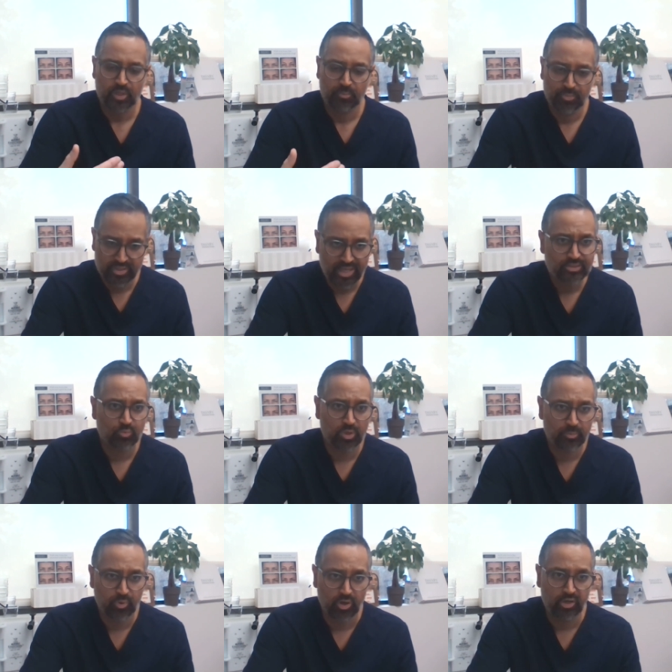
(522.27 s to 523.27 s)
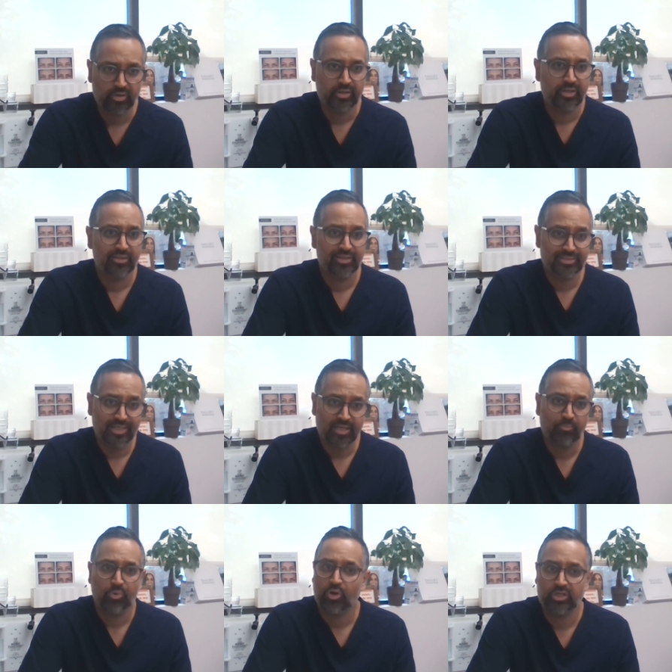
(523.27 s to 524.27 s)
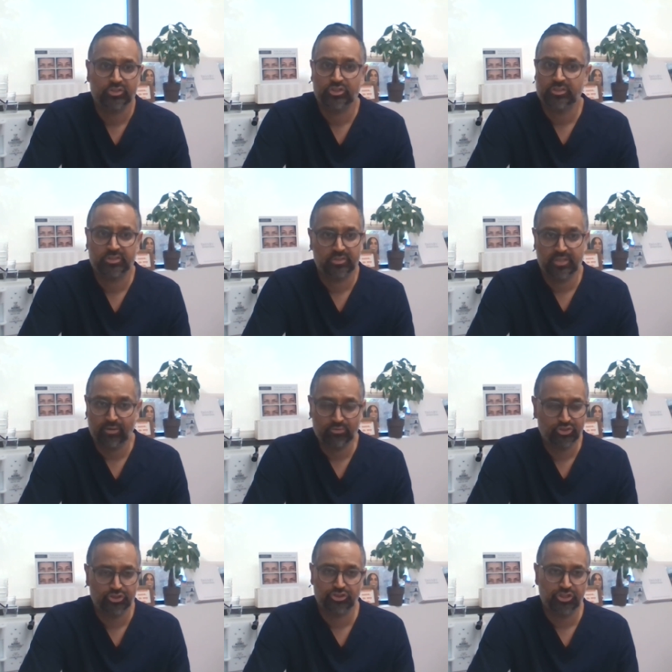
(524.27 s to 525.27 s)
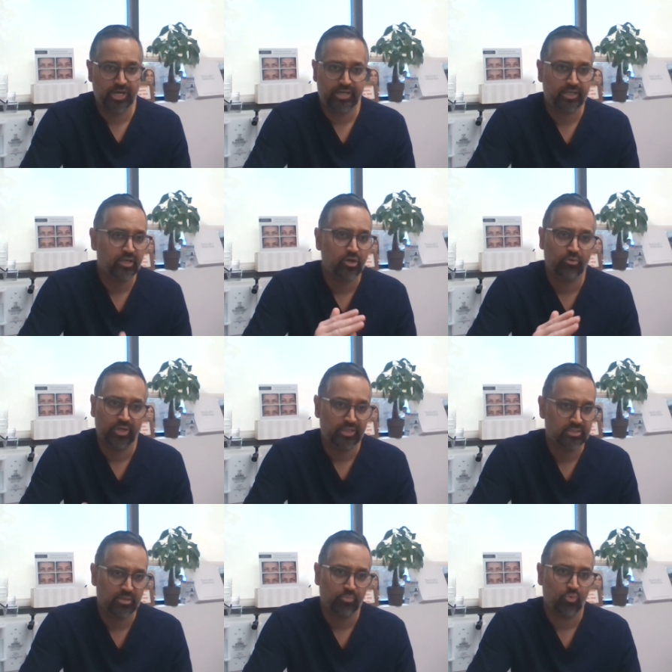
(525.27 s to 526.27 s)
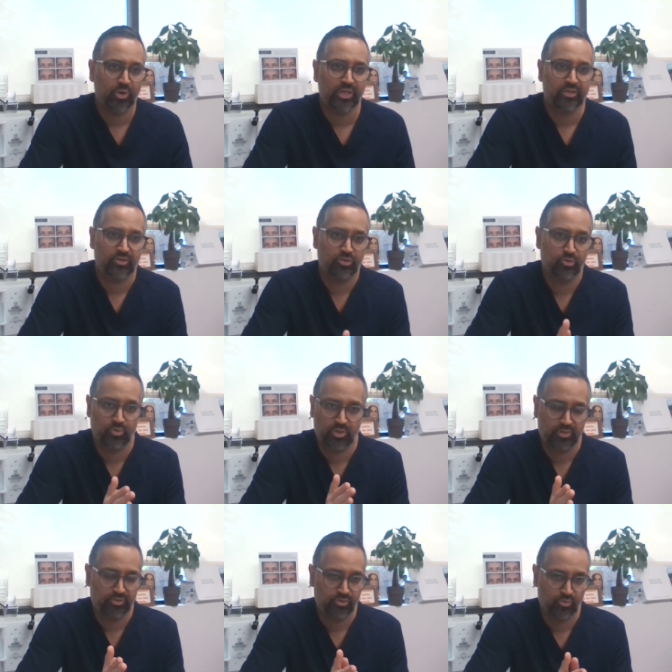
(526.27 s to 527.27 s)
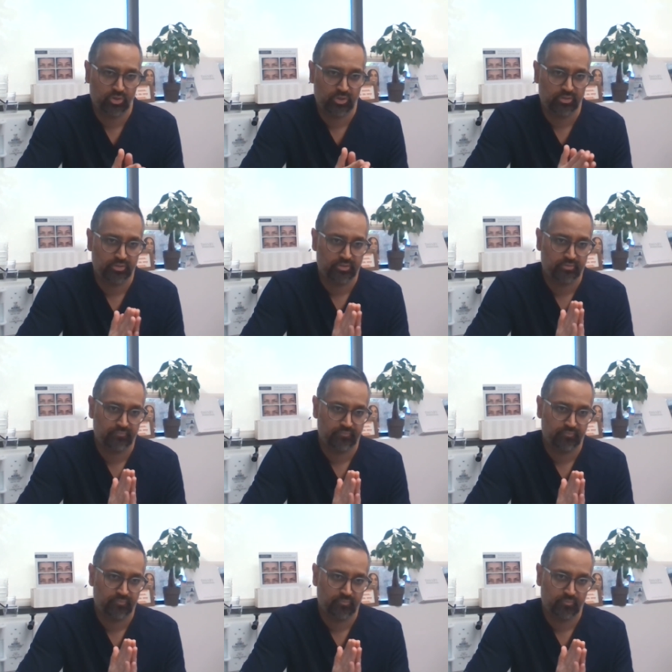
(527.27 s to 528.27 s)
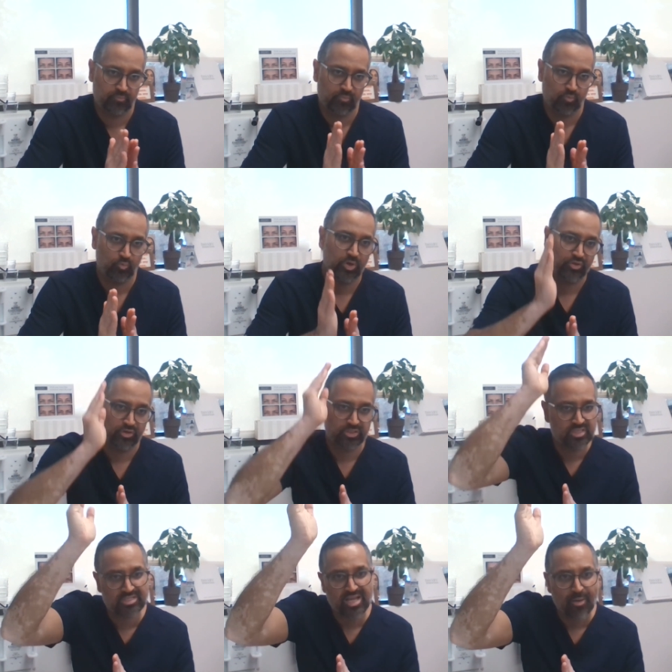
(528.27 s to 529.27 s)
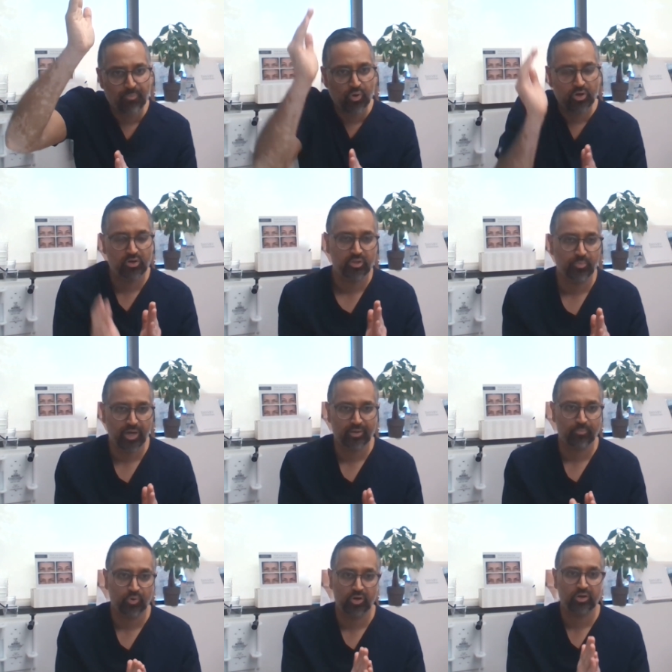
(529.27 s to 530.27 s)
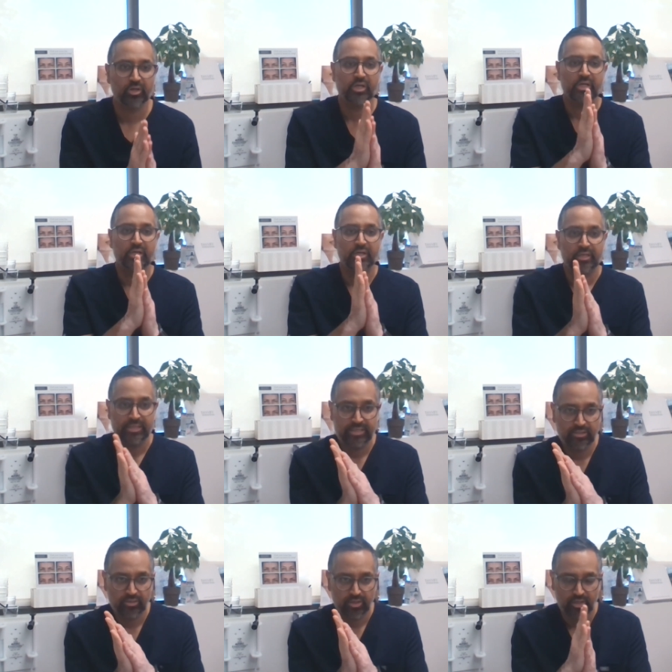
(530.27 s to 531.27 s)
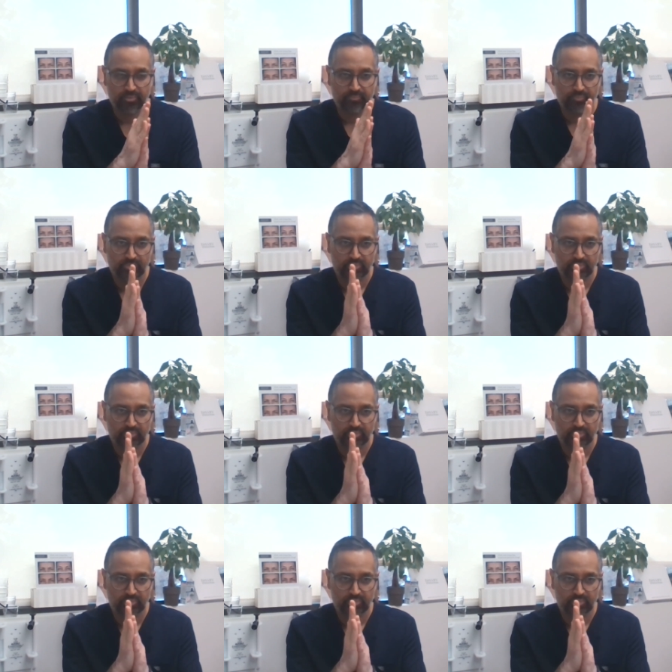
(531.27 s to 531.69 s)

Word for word: but that's one part. The second part is just that was your genetic code. At some point, your your whether it's the top part or the bottom part, he, uh,